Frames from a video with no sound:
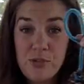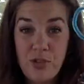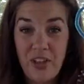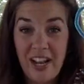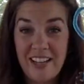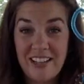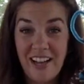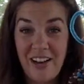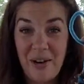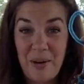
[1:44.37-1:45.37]
so that I can
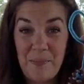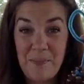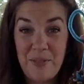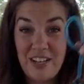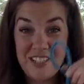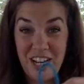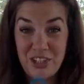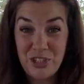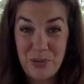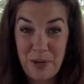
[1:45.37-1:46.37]
attach
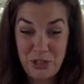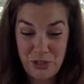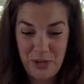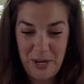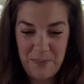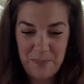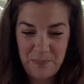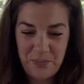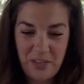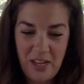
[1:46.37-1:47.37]
it to my tree,
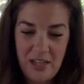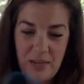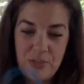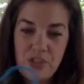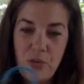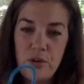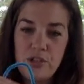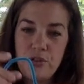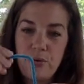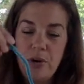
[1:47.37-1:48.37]
okay, and I'm just going
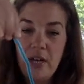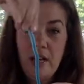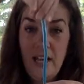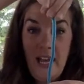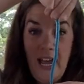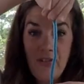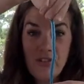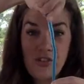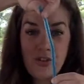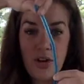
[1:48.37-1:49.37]
to have it
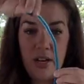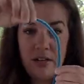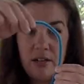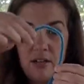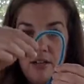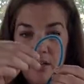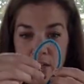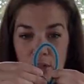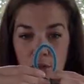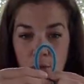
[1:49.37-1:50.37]
straight,
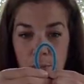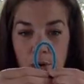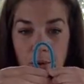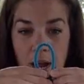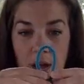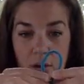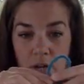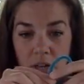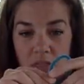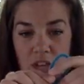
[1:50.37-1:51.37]
loop it around,
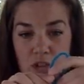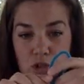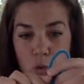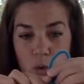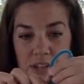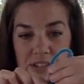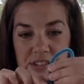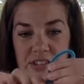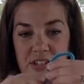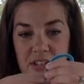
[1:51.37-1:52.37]
and then
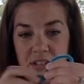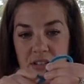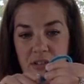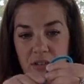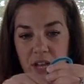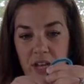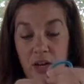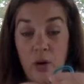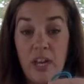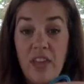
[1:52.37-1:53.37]
twist. Okay,
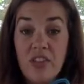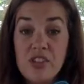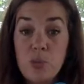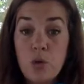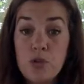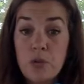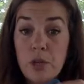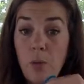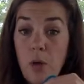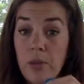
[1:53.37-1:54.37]
now again, this works really
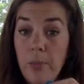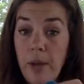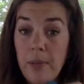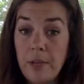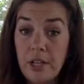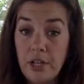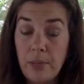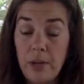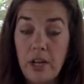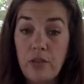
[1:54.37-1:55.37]
well with a pipe cleaner,
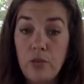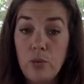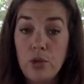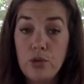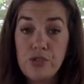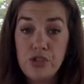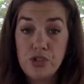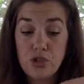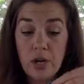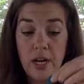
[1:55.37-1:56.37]
but if you were using
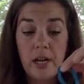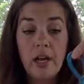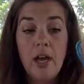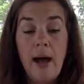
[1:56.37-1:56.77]
string,